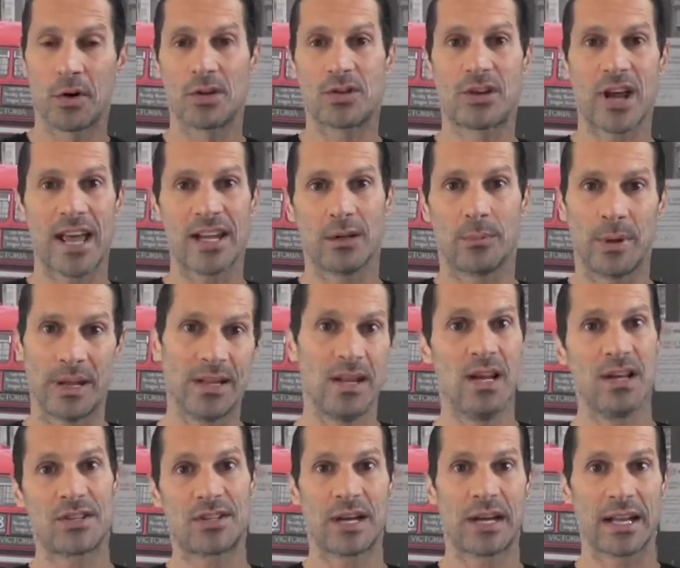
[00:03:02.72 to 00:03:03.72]
for a
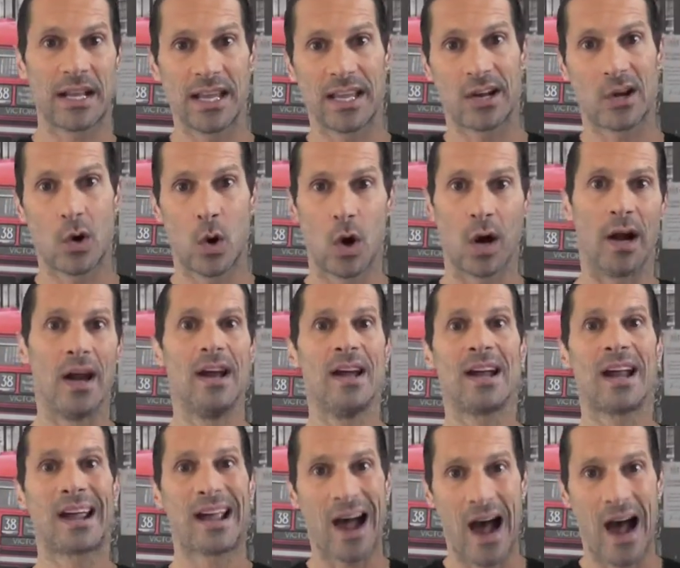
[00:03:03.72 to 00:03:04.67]
gentleman sitting in court.